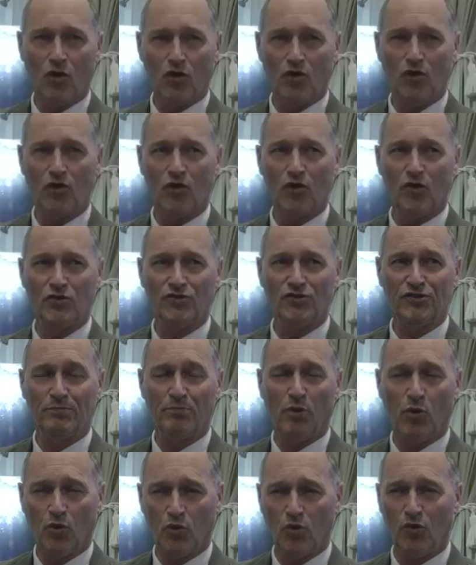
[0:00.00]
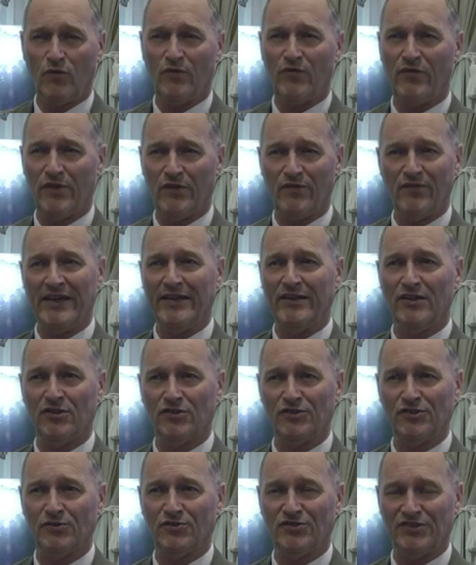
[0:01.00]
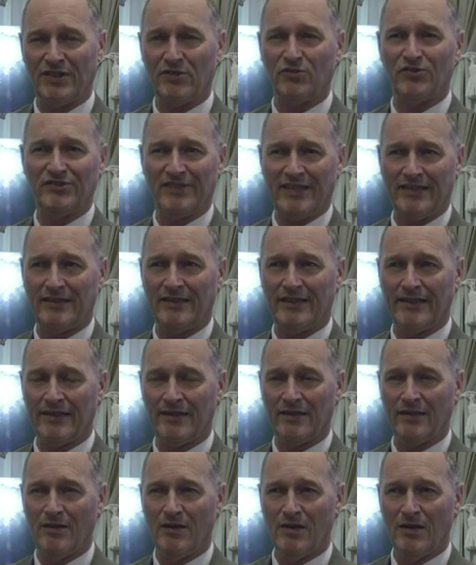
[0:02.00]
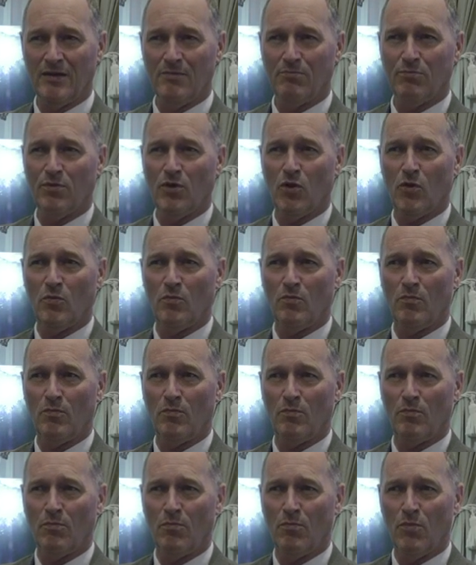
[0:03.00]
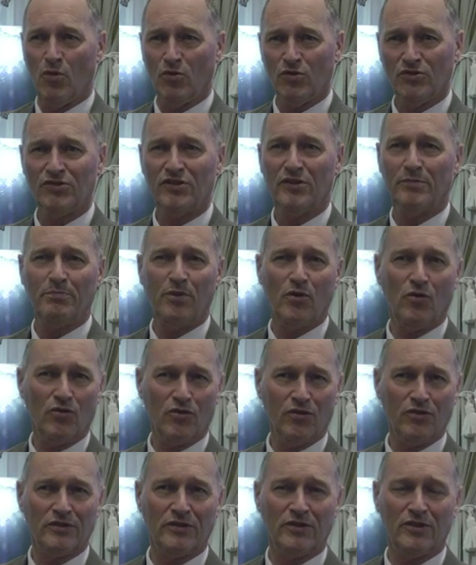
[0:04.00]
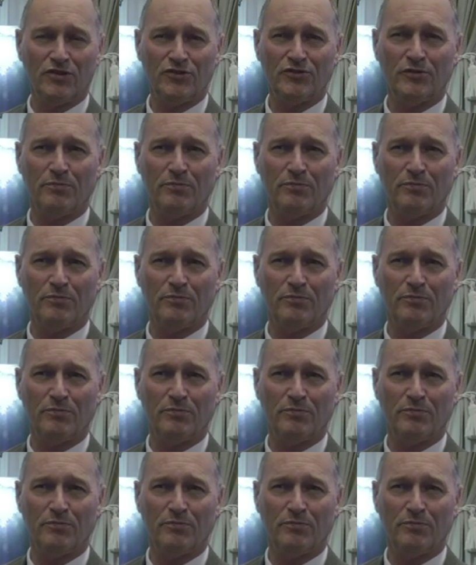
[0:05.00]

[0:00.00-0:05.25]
Her support for the vendors was outstanding, but more to the point, her